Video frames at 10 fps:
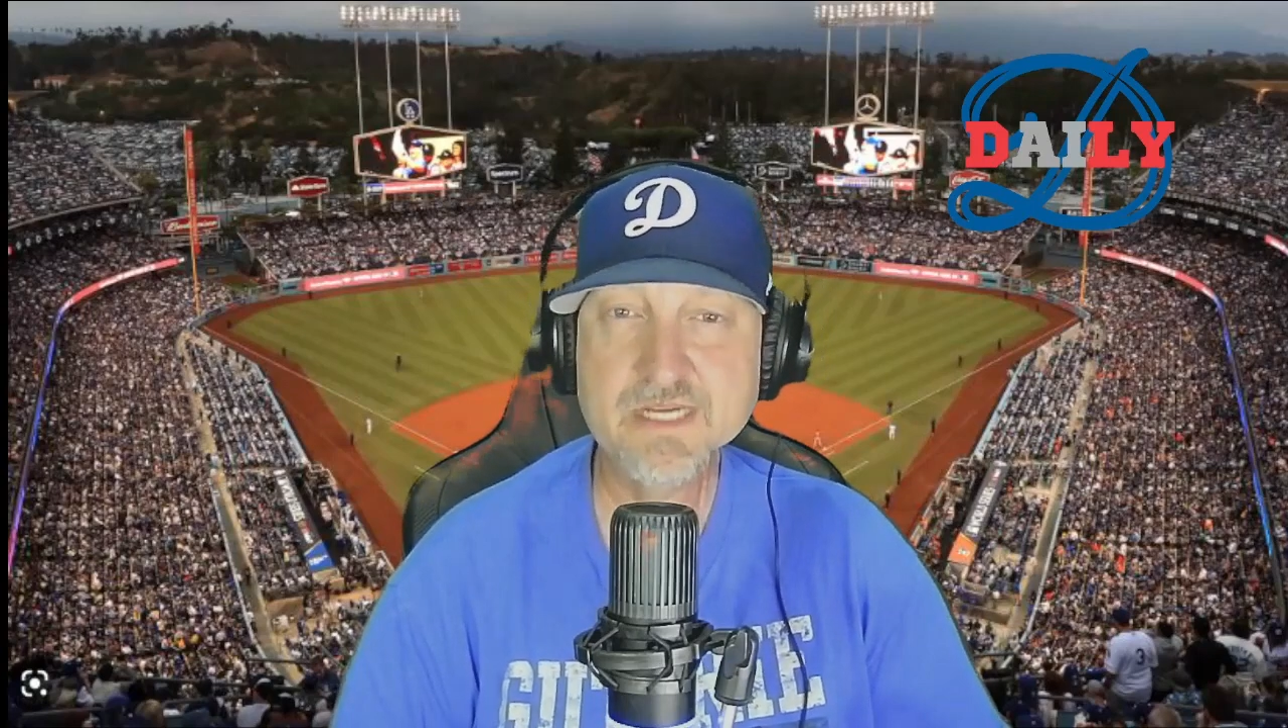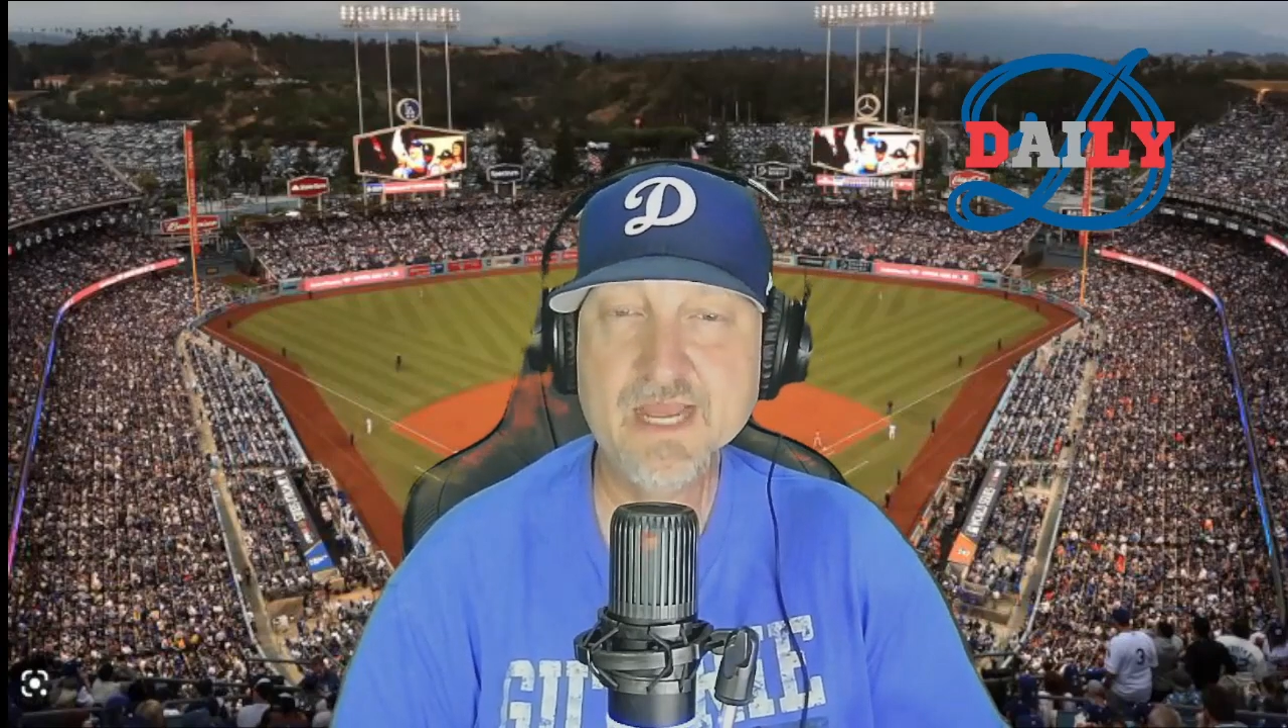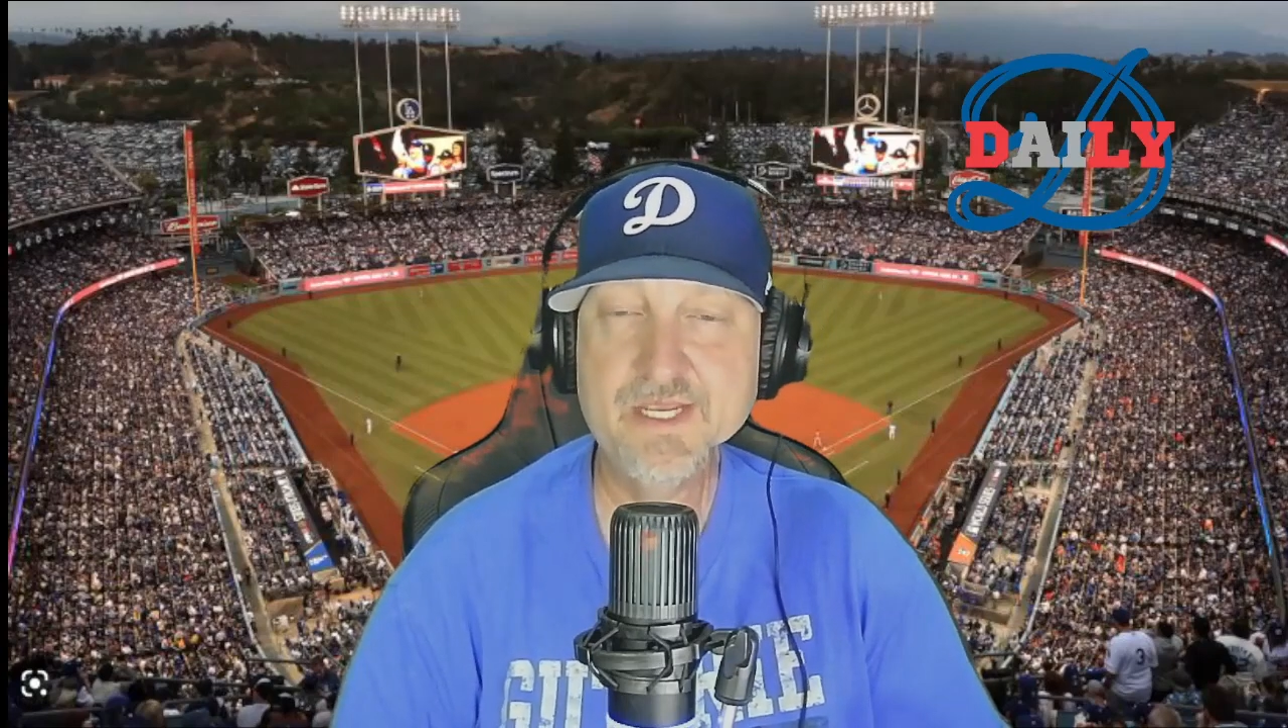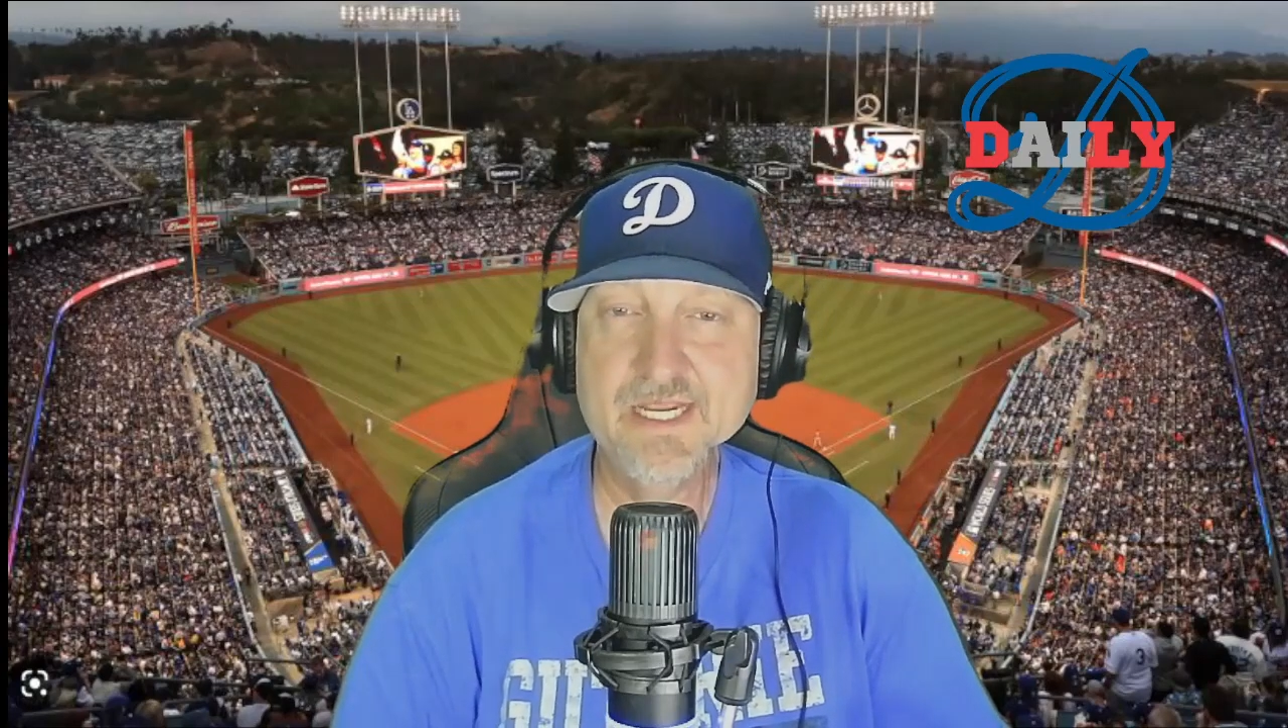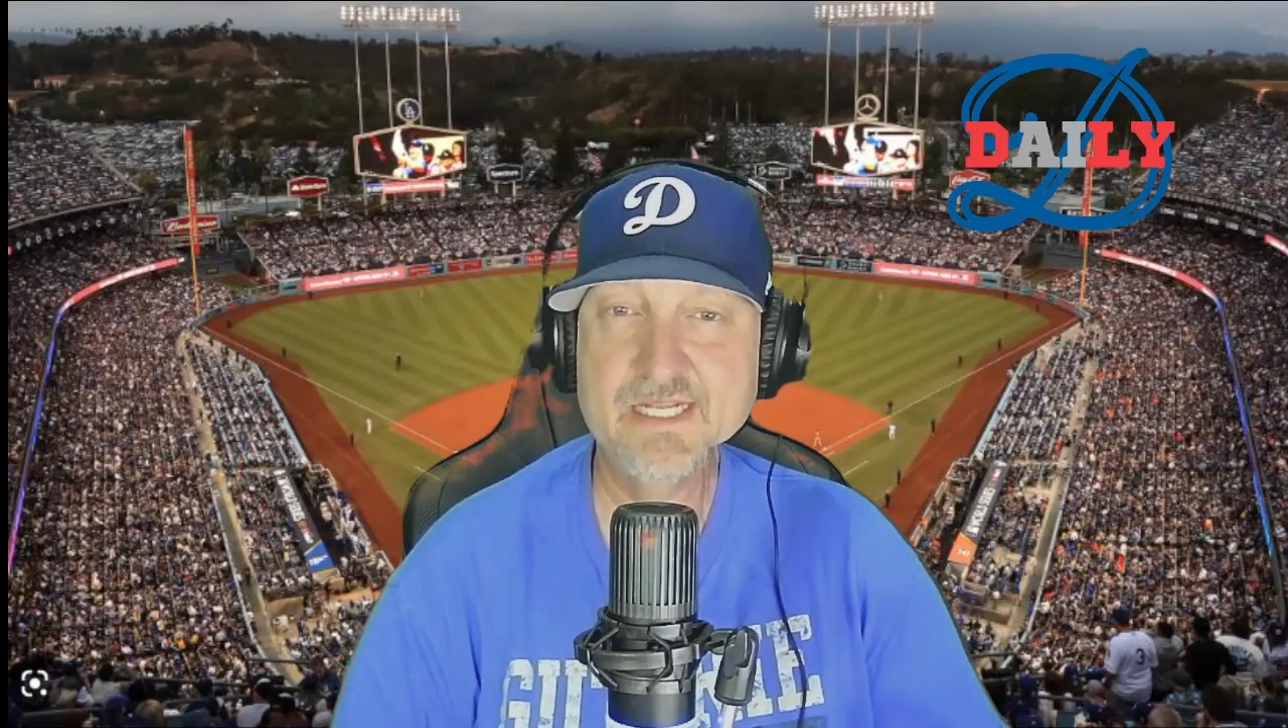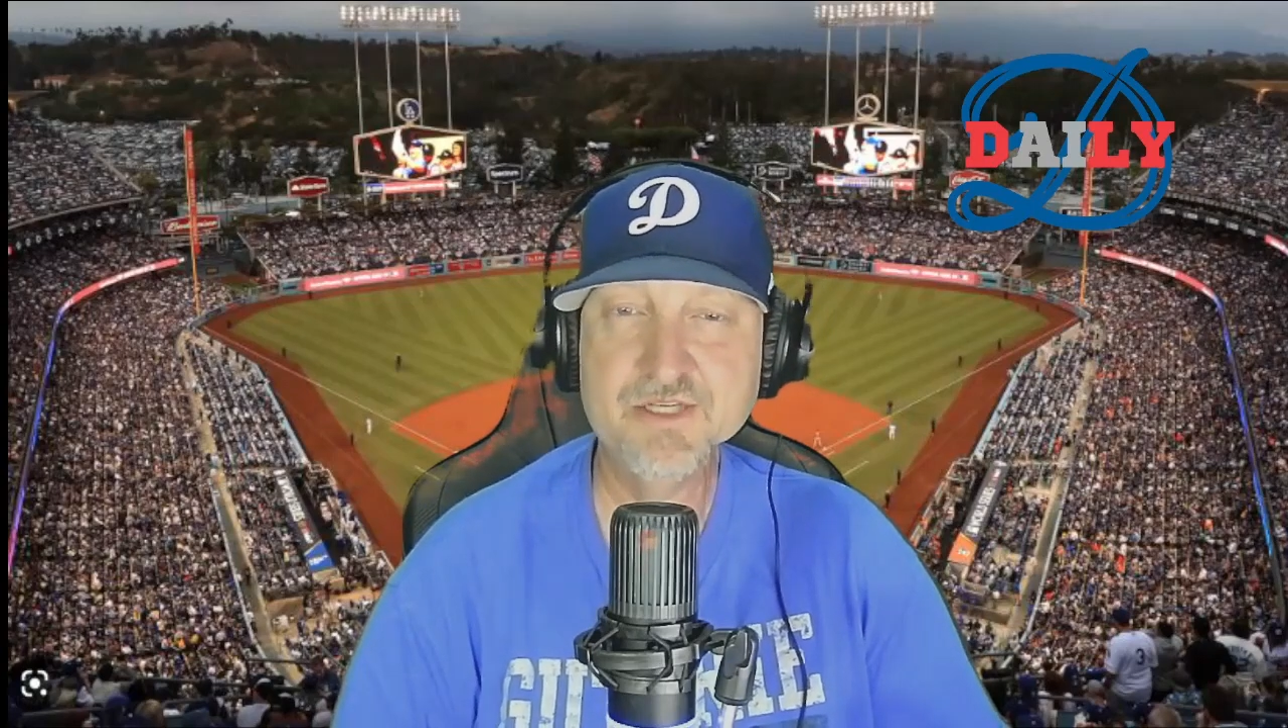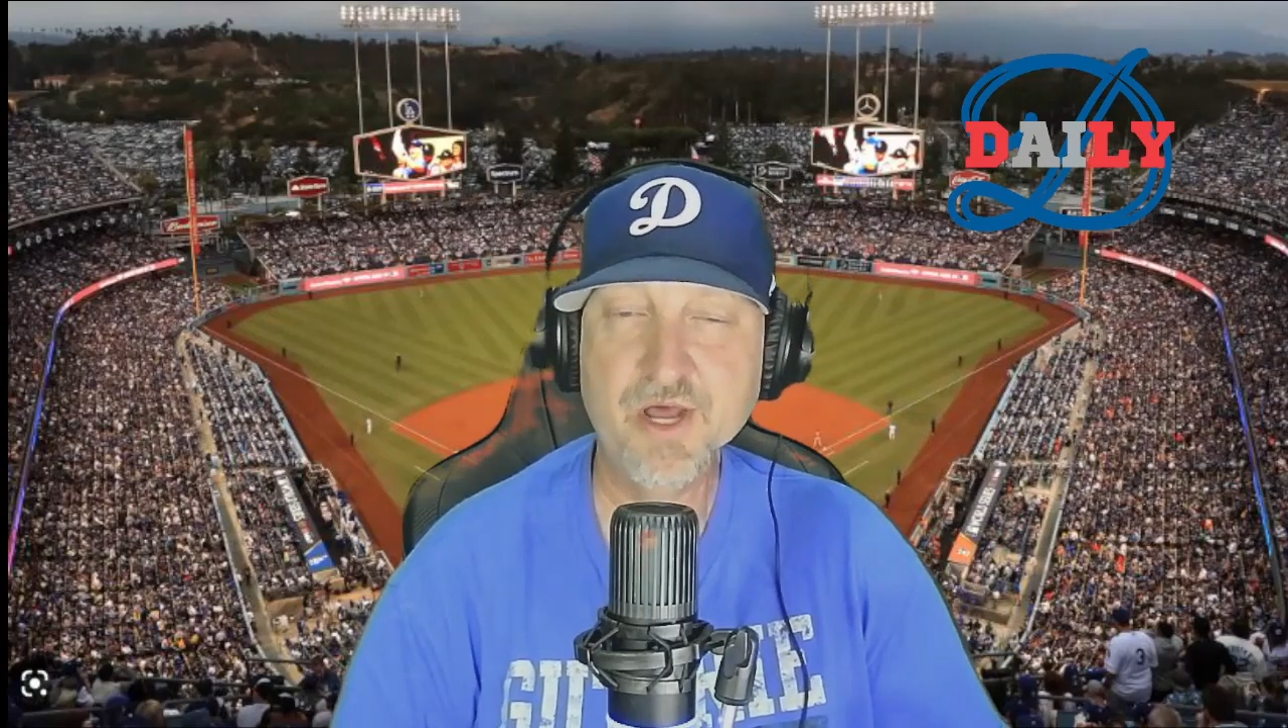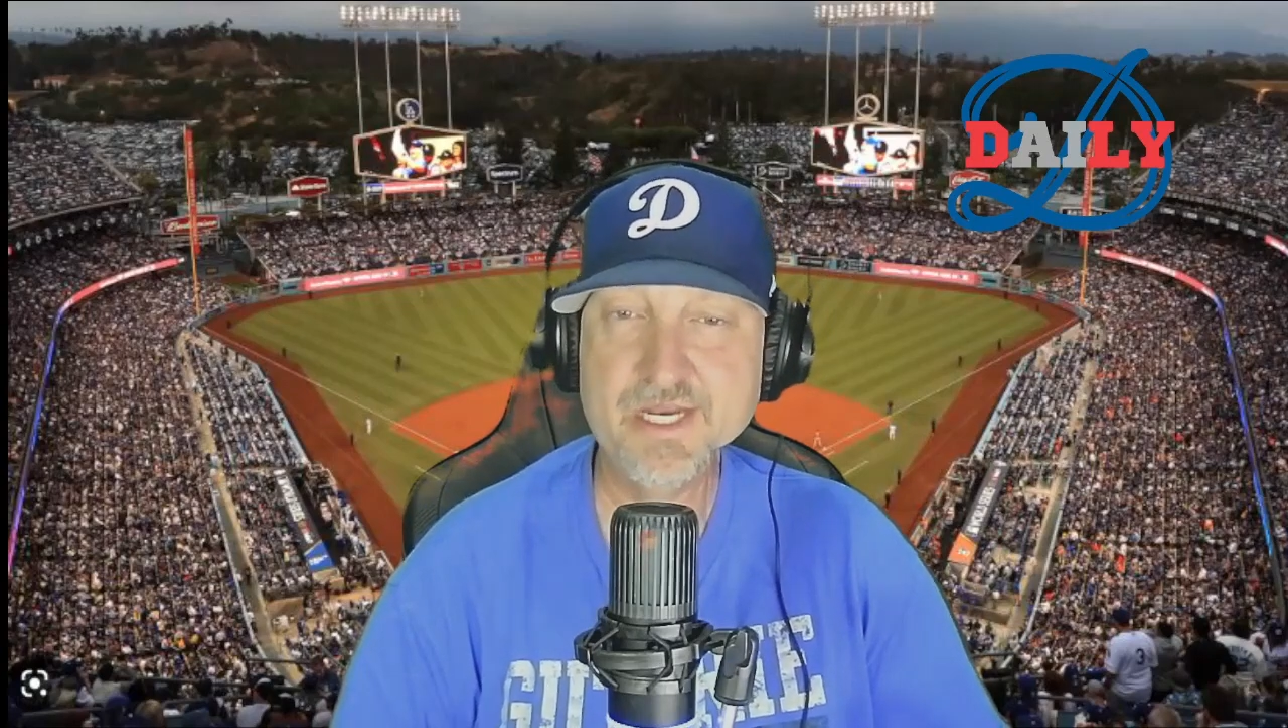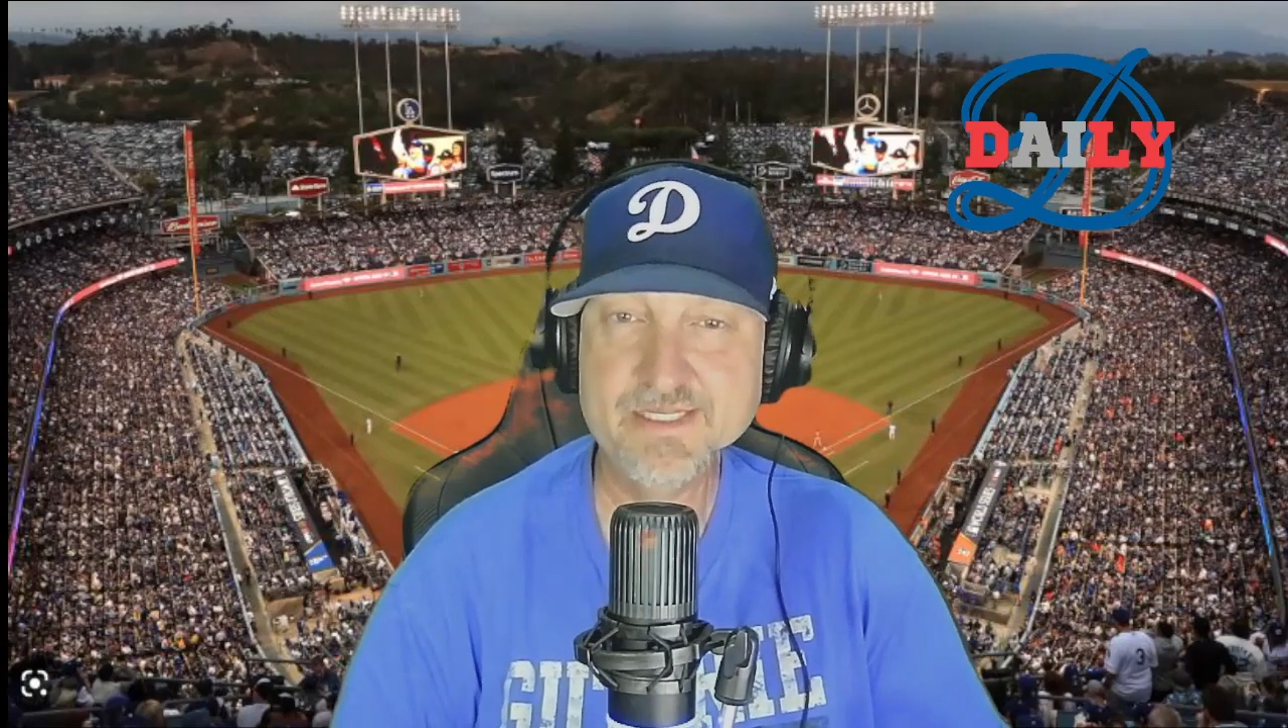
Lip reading: guy that gets on,